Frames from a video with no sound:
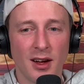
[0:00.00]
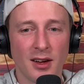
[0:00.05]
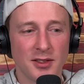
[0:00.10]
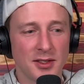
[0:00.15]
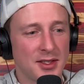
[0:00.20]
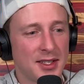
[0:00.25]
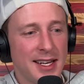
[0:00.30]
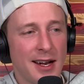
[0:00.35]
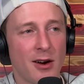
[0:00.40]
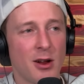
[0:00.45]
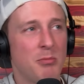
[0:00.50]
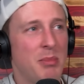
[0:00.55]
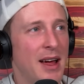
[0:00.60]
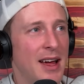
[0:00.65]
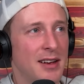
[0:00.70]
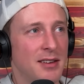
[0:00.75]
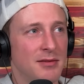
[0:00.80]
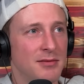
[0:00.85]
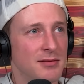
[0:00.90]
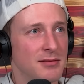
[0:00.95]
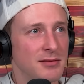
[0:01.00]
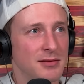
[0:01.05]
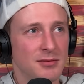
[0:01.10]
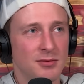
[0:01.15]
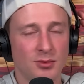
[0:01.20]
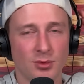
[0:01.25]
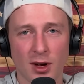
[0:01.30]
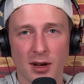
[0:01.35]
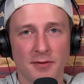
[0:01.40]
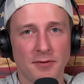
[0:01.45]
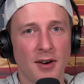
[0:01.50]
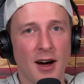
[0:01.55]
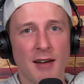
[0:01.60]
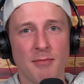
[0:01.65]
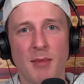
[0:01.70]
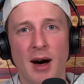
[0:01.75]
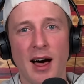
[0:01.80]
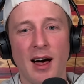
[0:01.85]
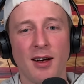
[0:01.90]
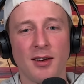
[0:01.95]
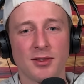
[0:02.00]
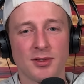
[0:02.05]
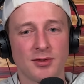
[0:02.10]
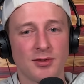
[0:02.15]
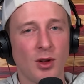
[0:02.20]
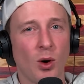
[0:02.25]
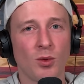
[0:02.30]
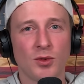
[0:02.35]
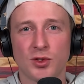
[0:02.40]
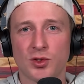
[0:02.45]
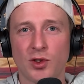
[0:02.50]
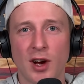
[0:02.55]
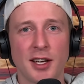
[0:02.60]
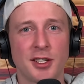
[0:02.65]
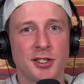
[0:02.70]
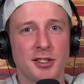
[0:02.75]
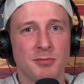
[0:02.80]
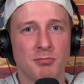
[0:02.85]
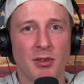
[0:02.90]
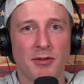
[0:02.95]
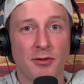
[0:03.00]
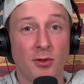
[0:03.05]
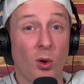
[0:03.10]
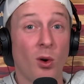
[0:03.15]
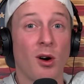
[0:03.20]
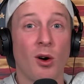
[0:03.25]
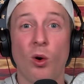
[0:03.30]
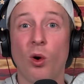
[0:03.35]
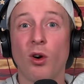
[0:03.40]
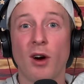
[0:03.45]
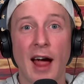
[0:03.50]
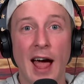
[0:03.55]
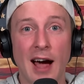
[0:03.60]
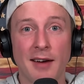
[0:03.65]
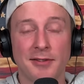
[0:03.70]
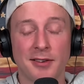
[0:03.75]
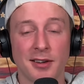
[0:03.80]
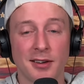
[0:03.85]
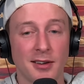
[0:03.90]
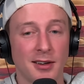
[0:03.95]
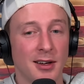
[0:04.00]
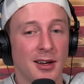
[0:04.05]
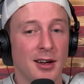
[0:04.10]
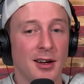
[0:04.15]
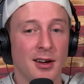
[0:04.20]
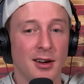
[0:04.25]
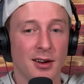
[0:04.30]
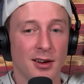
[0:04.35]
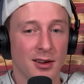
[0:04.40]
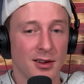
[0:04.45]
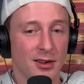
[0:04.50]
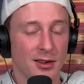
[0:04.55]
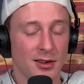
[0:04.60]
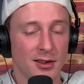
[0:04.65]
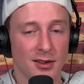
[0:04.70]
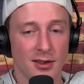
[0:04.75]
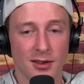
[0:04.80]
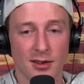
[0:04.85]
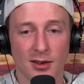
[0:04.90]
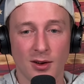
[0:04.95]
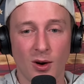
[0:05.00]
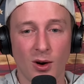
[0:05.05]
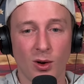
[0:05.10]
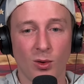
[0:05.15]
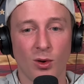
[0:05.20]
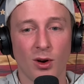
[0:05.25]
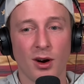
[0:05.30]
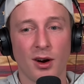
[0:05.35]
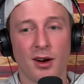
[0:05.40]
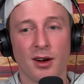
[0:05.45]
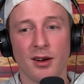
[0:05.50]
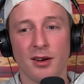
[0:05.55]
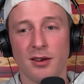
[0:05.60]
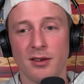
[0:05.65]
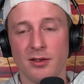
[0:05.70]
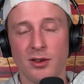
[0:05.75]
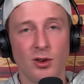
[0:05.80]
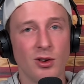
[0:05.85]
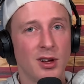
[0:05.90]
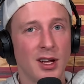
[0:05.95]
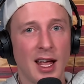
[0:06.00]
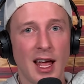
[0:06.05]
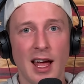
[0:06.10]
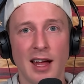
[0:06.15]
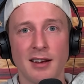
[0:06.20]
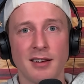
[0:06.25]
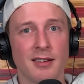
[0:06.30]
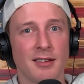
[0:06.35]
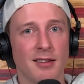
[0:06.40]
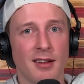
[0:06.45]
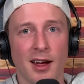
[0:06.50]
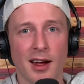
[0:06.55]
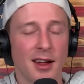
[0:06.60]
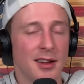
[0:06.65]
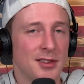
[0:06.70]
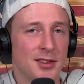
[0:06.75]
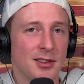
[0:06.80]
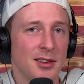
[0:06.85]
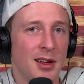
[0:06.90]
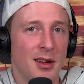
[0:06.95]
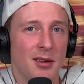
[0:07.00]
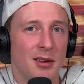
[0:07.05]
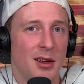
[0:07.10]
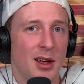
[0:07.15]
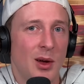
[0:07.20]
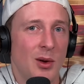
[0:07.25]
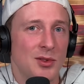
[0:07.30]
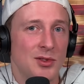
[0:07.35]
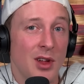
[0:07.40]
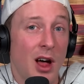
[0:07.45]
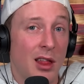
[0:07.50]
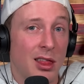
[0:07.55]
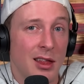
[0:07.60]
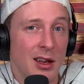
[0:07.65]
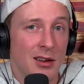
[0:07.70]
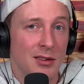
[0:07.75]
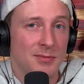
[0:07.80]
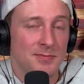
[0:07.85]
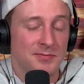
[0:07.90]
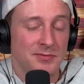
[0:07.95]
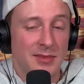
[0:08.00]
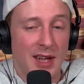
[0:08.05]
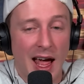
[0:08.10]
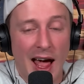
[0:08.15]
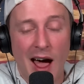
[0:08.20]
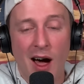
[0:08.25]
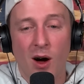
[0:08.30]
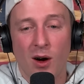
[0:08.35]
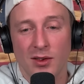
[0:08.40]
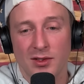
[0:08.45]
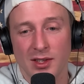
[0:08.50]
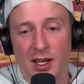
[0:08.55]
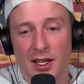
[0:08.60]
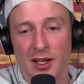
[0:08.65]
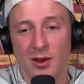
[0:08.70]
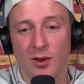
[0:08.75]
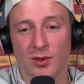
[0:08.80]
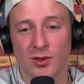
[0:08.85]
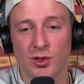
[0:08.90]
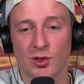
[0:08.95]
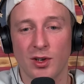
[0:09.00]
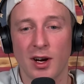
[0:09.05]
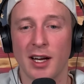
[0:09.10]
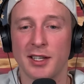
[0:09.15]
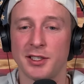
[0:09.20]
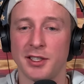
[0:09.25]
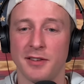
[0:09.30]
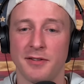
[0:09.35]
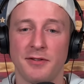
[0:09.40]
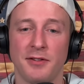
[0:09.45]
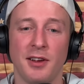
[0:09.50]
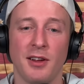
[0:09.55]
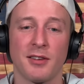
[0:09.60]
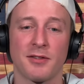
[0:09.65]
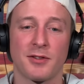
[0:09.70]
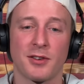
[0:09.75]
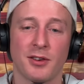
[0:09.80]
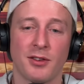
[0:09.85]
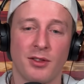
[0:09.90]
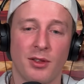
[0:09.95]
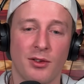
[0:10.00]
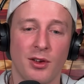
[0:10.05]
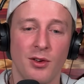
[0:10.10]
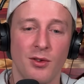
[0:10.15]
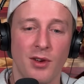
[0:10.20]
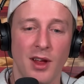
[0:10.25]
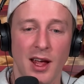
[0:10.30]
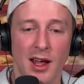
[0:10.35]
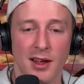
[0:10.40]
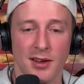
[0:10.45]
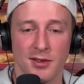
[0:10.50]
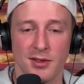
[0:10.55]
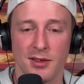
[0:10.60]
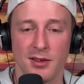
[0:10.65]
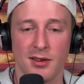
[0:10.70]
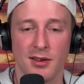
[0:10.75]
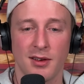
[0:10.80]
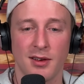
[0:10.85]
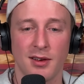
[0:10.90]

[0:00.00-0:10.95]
Just get out of bed, run 5 miles, don't stretch before or after, go to work, do it again. Like, it was nothing. Now, it's like you don't stretch and you feel it for 2 days.